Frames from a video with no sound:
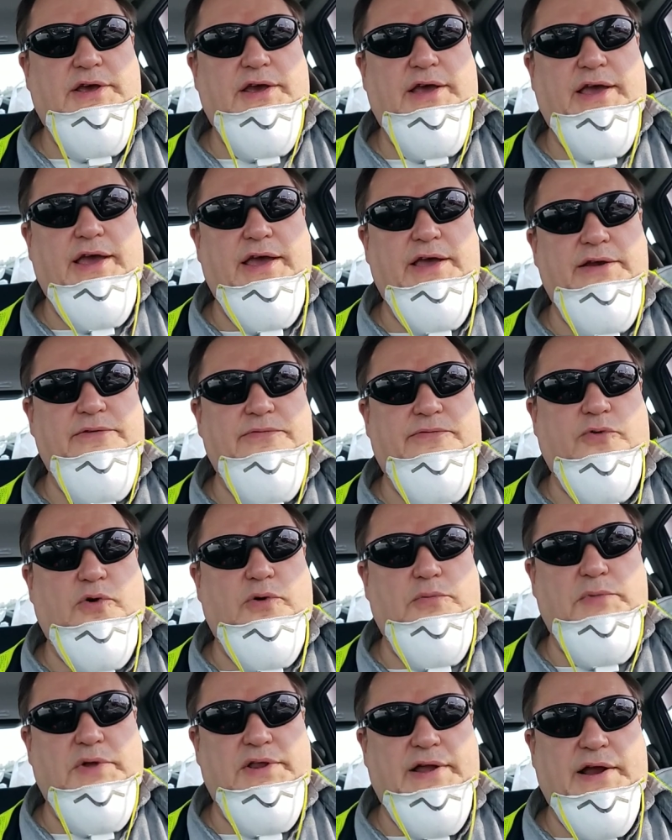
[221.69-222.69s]
and for
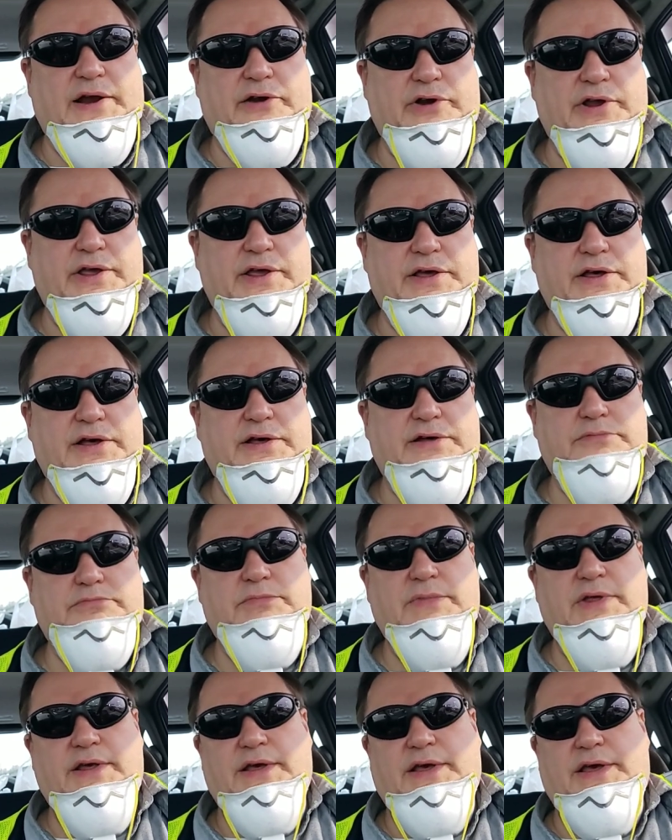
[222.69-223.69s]
malaria
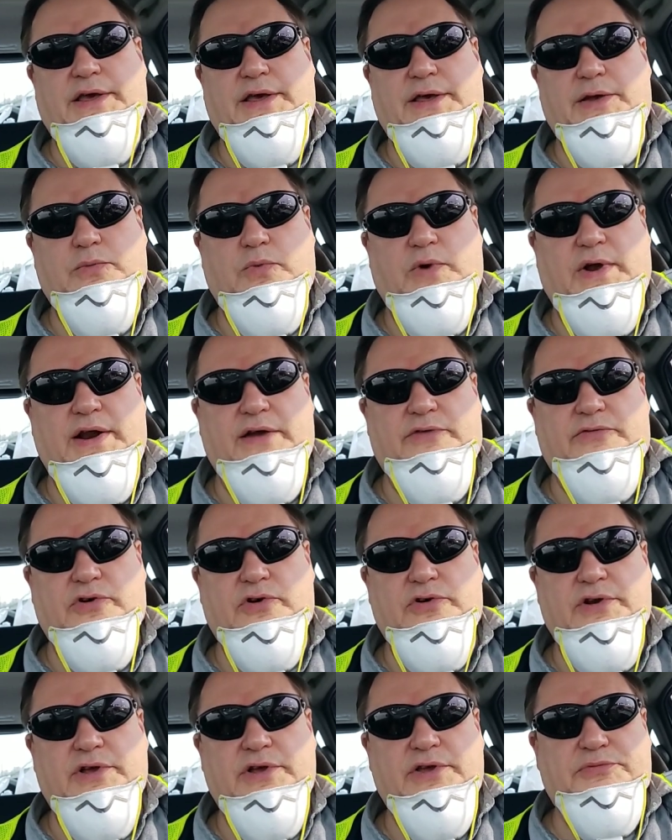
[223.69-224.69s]
and
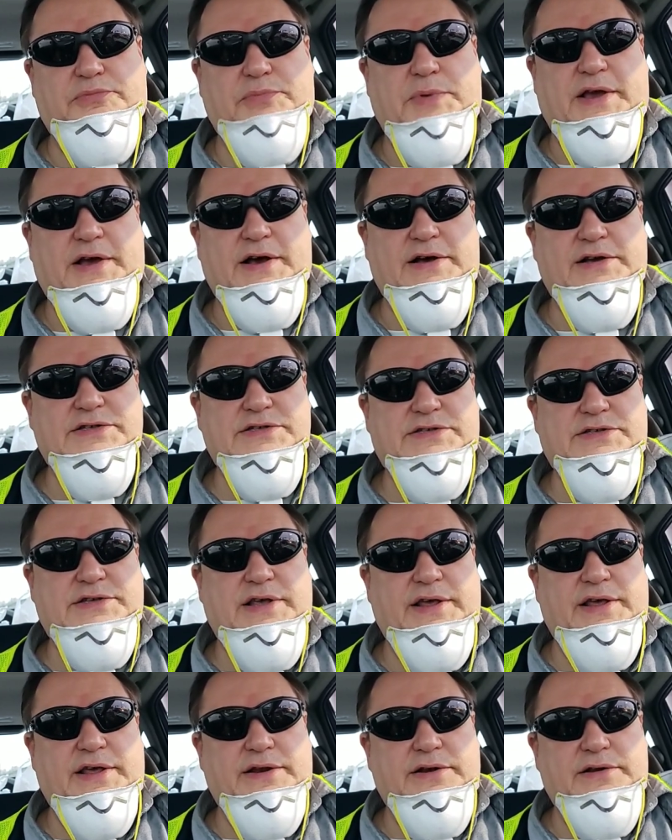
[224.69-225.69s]
whatever, is because
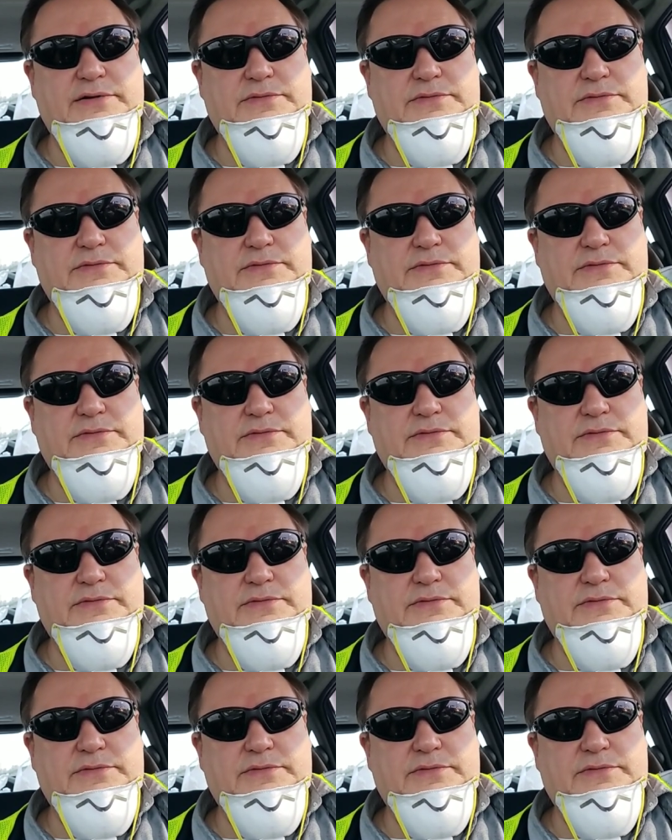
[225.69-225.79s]
it